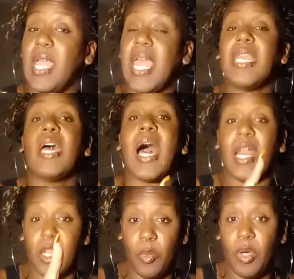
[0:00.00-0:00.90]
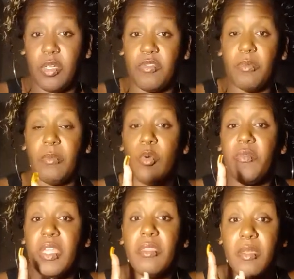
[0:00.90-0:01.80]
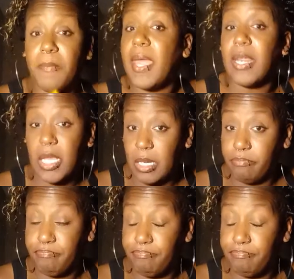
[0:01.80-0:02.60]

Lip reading: and Hollywood from the movie The Mannequin.